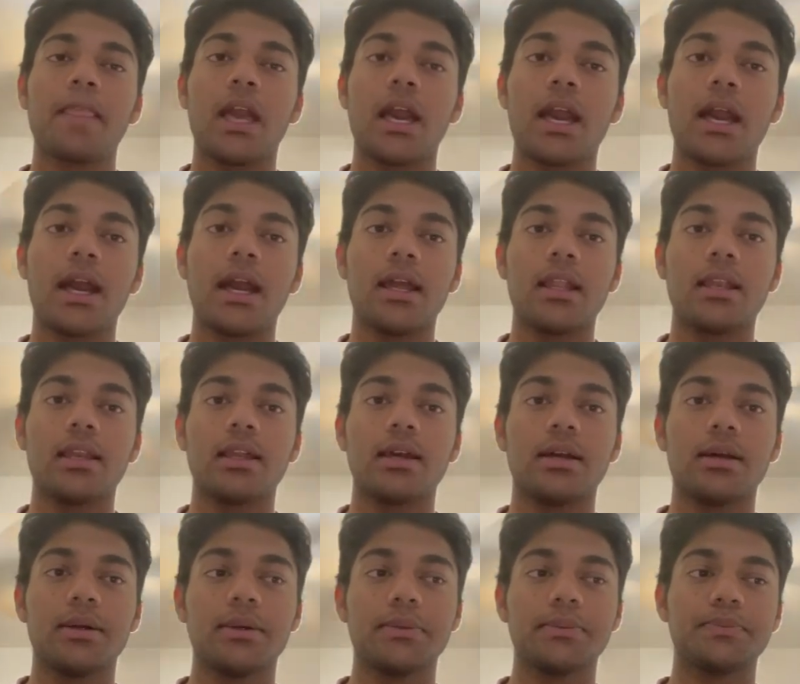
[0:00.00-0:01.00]
and
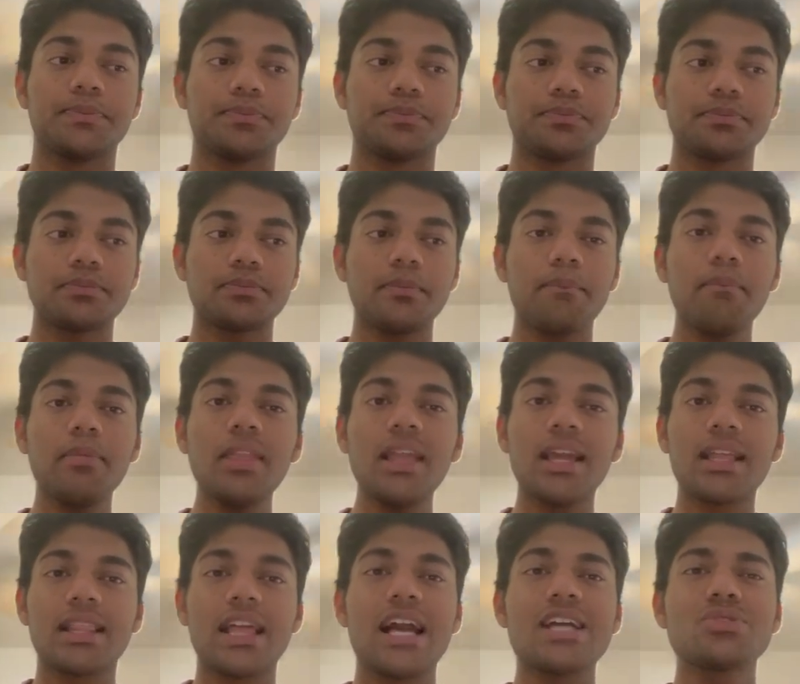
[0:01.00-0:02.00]
uh,
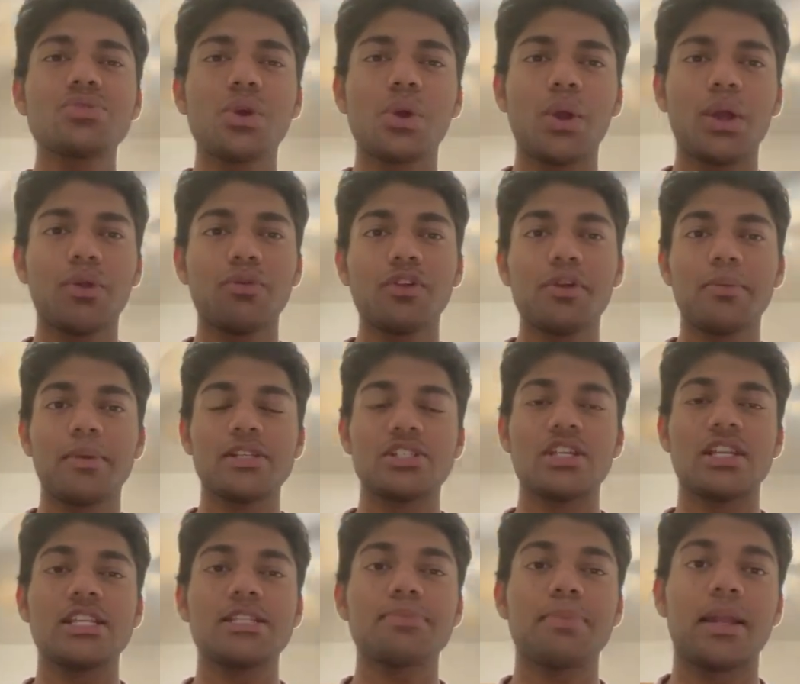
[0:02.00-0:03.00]
that's where we
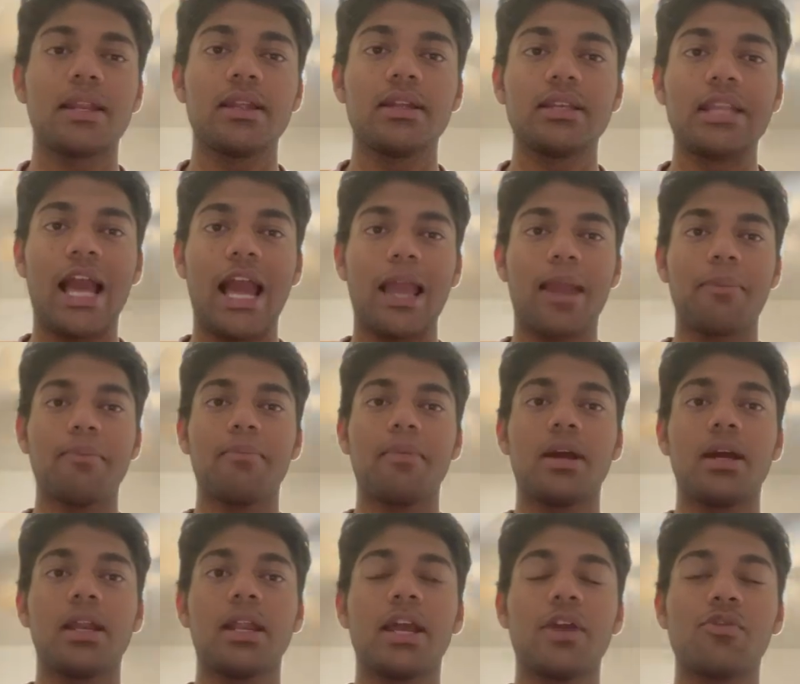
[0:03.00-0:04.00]
majorly spend our time
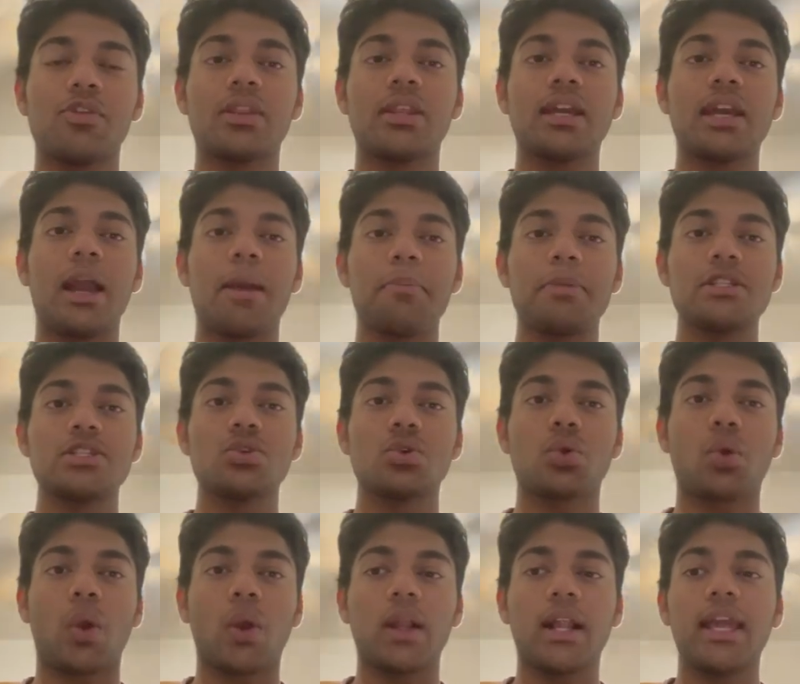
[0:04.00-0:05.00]
but everything happens so
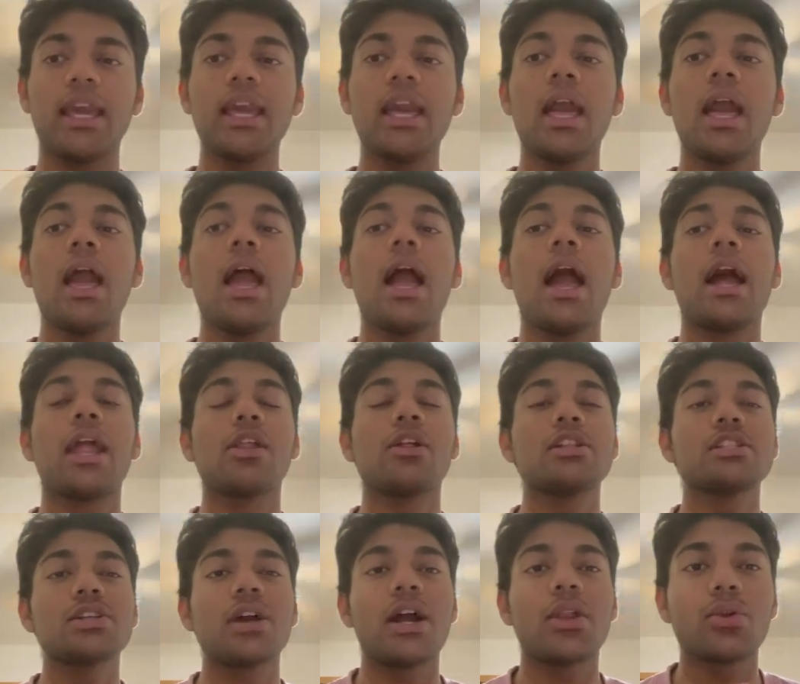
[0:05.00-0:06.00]
quickly and
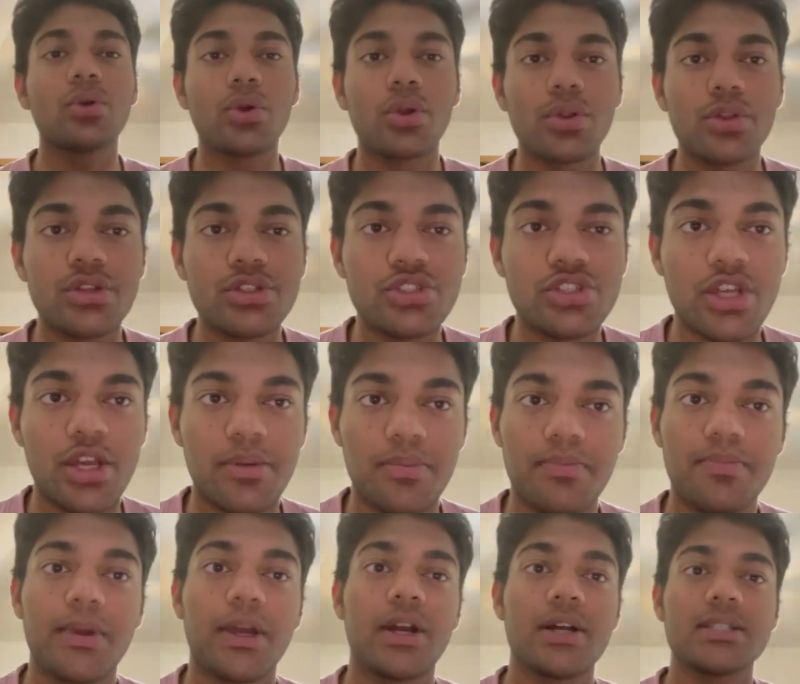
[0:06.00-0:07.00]
also i have to go to the gym
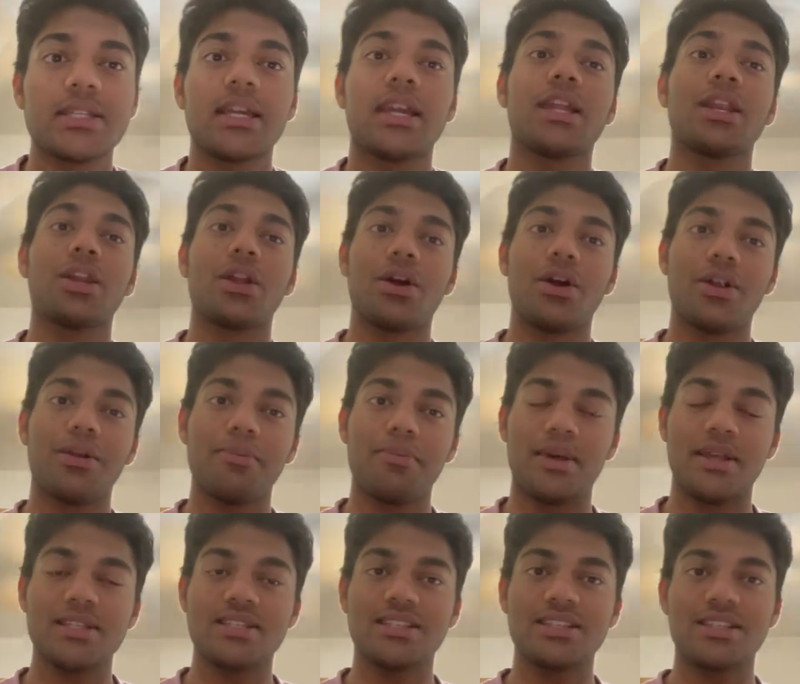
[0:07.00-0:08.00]
because i cannot
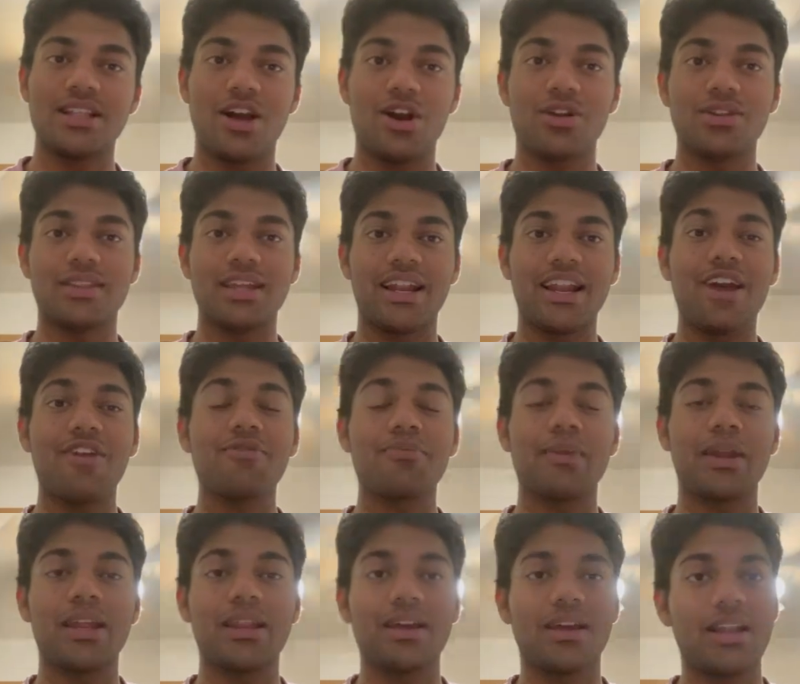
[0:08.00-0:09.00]
miss now that i have
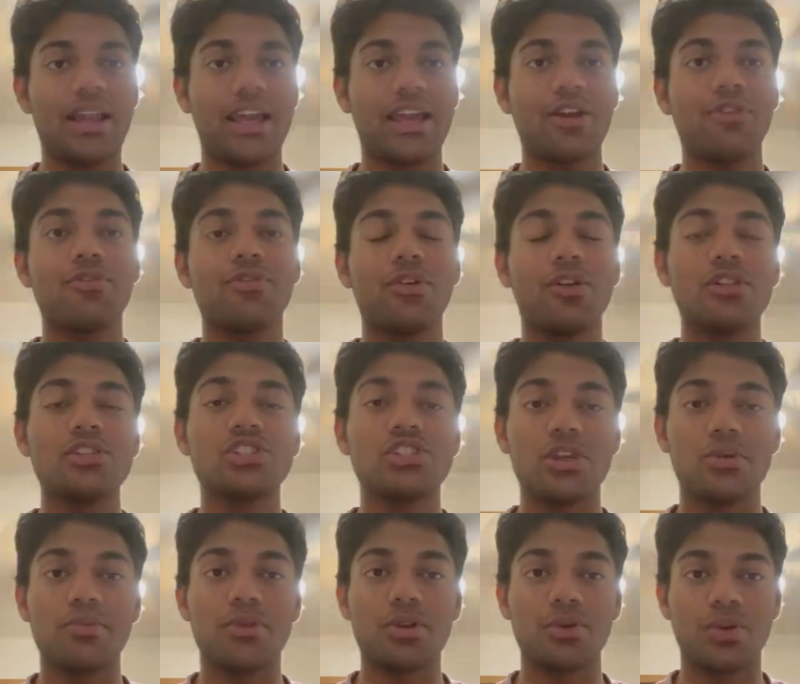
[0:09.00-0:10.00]
made like a full
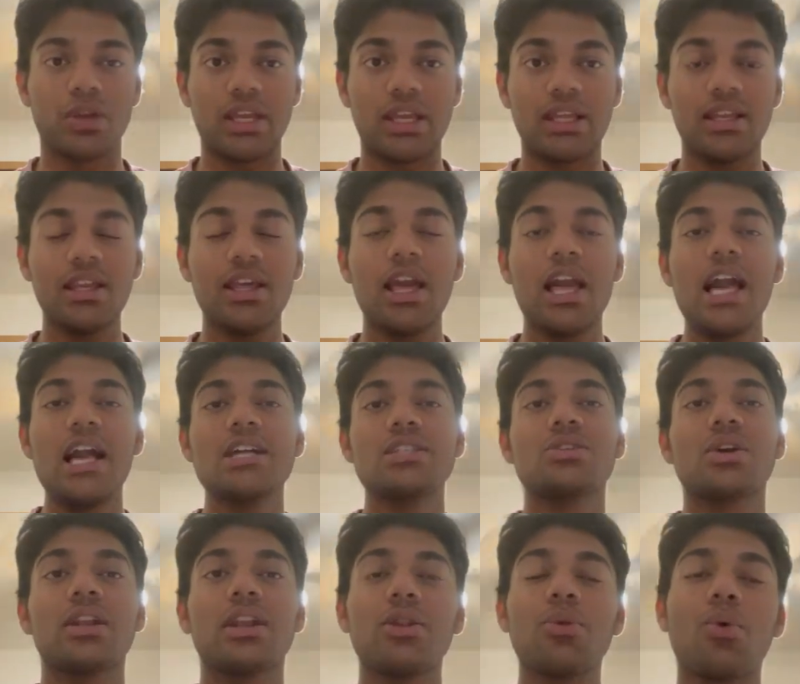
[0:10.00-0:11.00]
gym routine
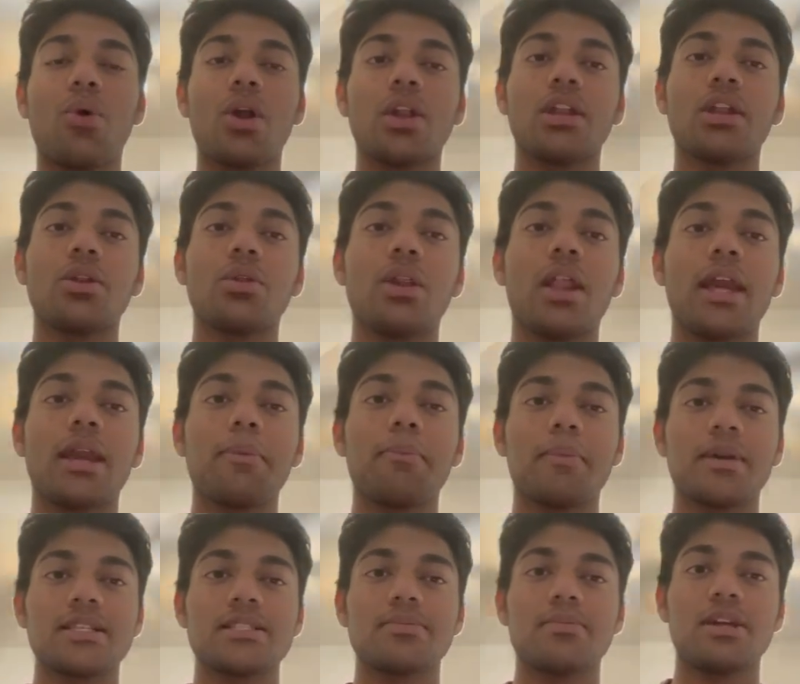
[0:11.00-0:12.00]
so i didn't want to like
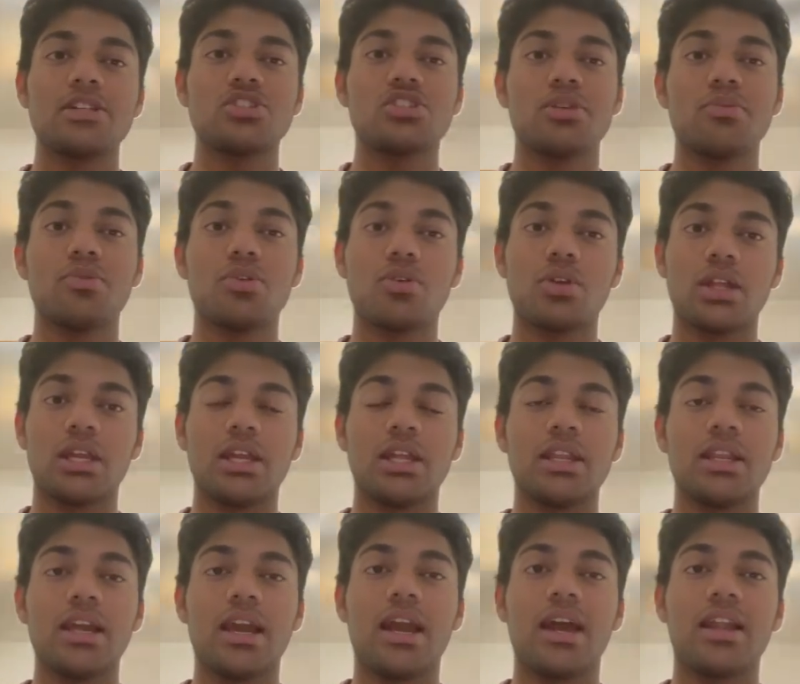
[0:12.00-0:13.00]
miss my gym
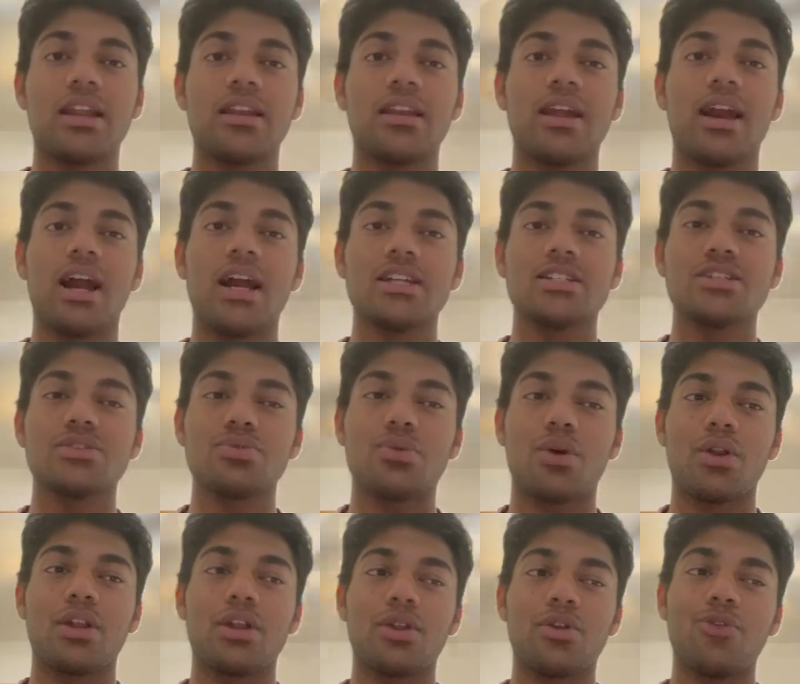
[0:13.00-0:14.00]
routine and i just
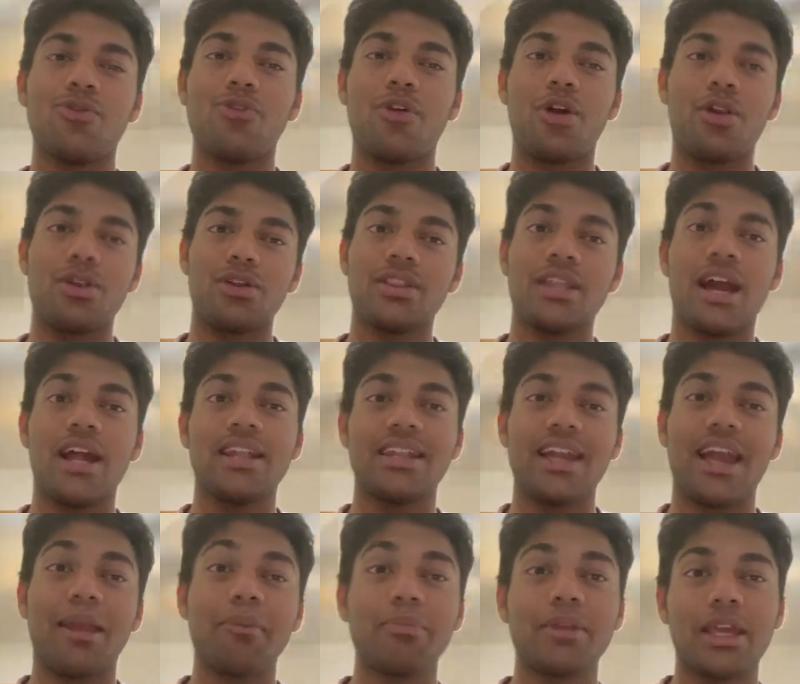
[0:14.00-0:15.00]
wanted to follow that
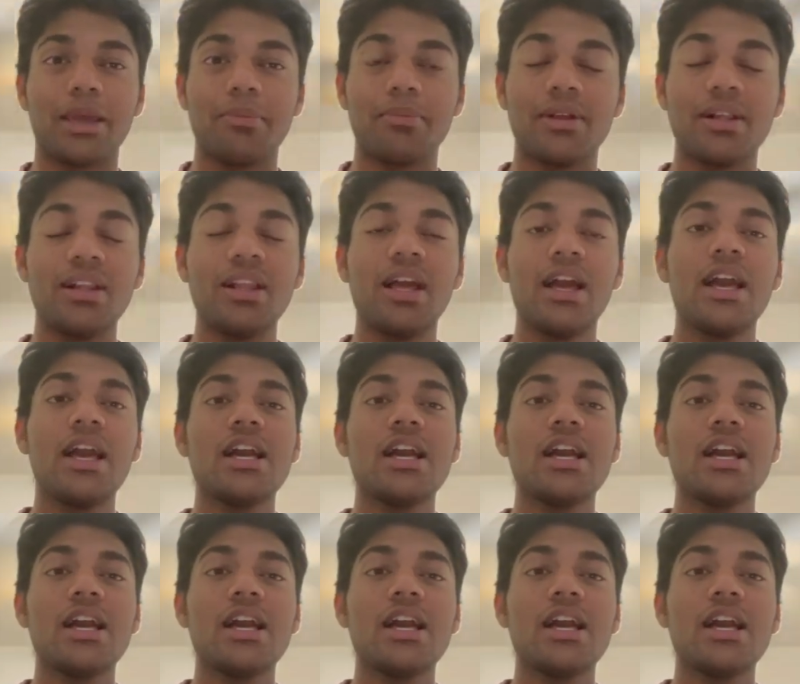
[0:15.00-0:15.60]
timetable